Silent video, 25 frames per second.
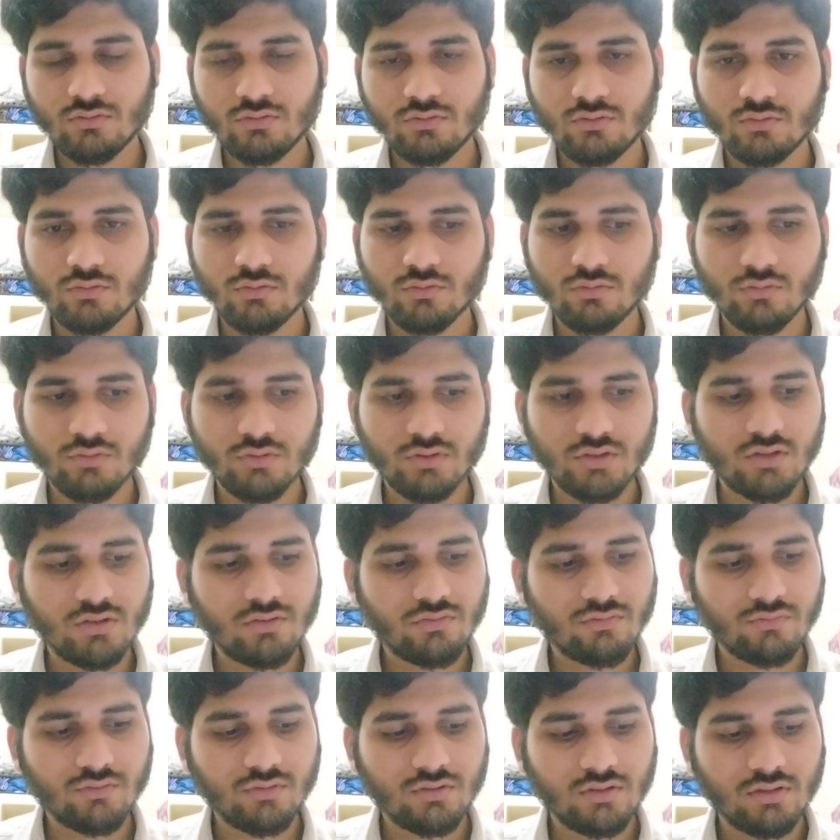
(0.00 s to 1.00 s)
So
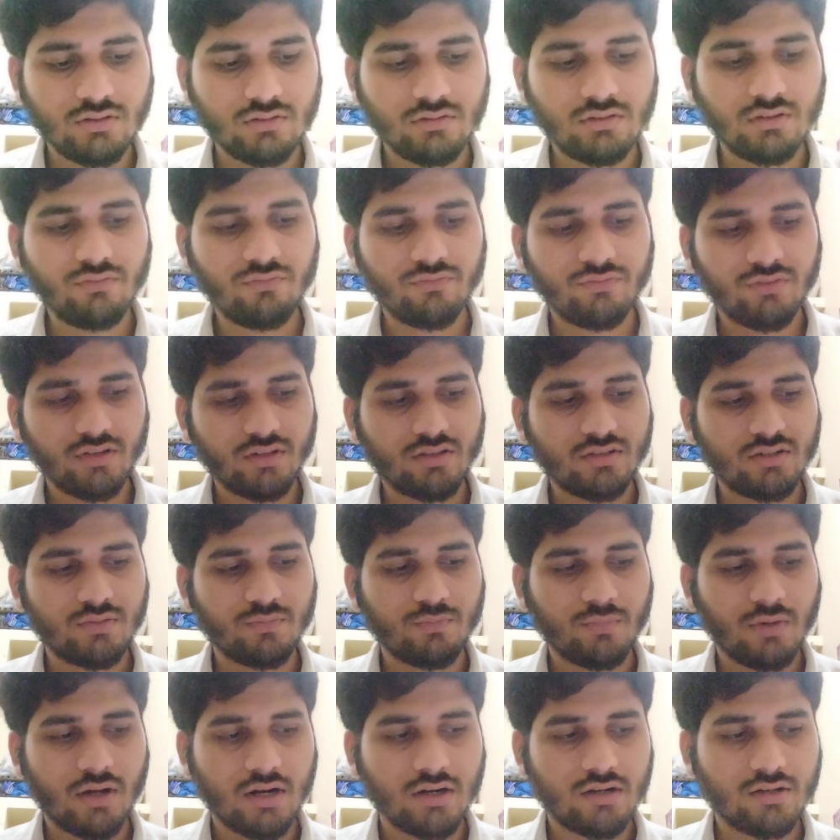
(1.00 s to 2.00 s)
this is the
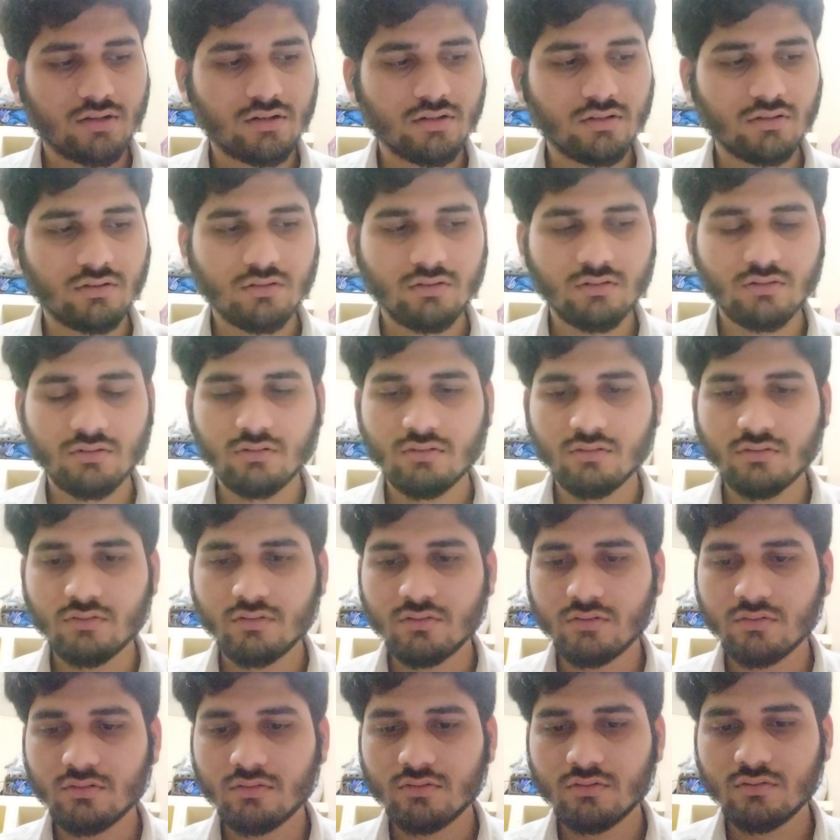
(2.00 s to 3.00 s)
first part
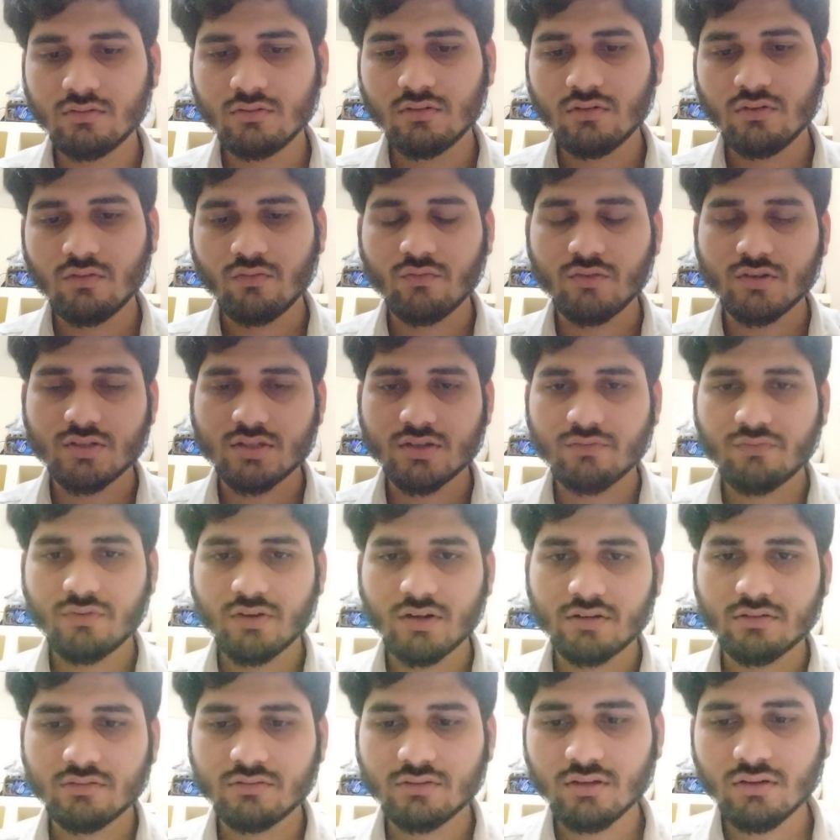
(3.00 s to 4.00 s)
which
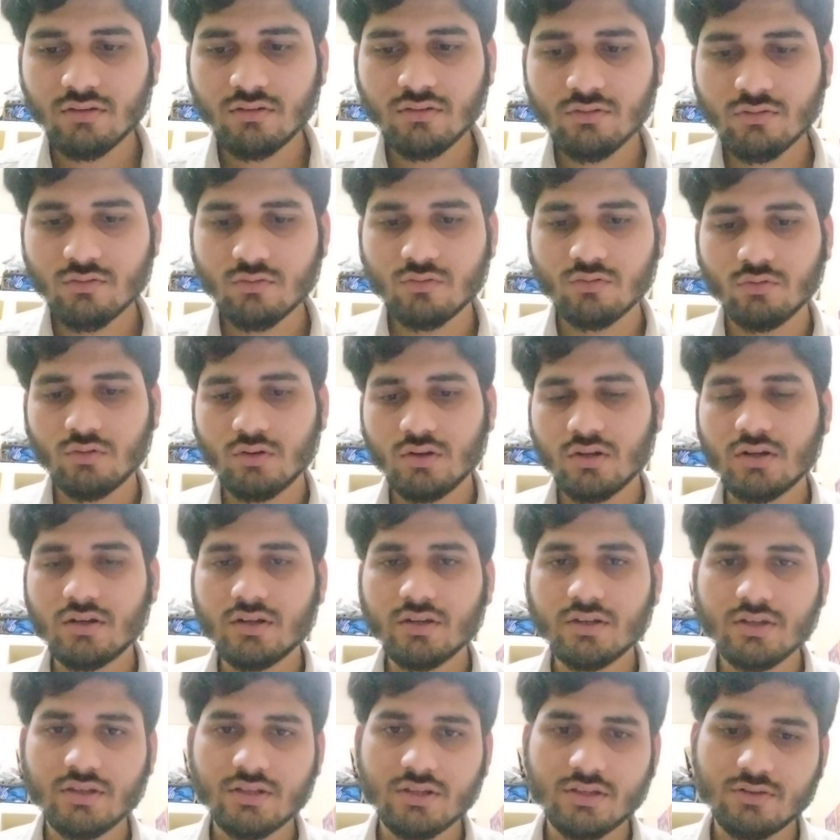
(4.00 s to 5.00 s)
affects the solar
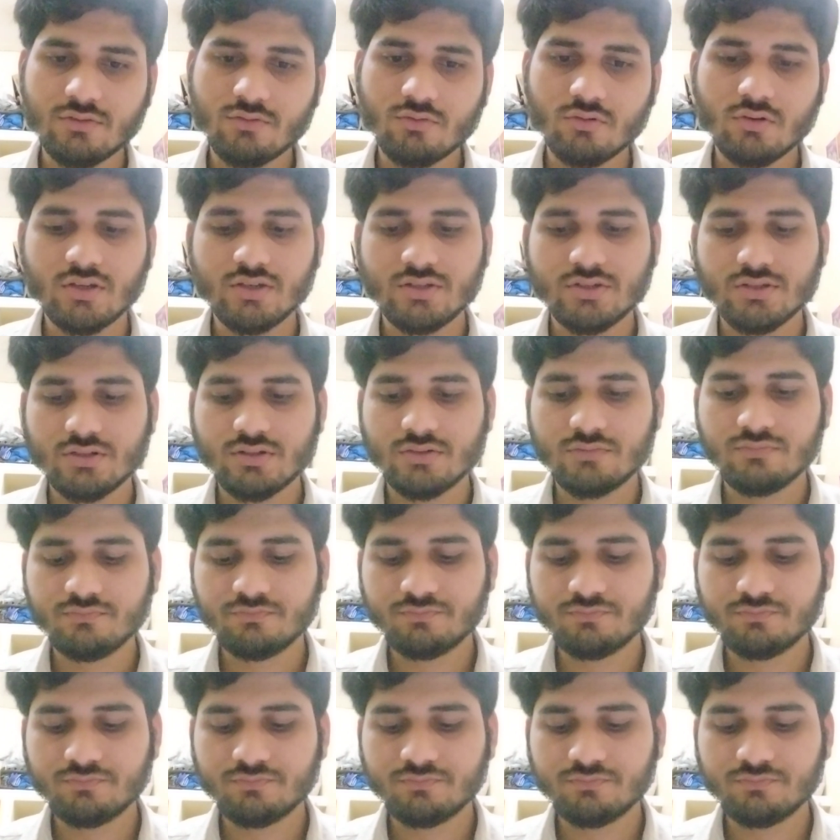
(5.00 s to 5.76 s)
insolation,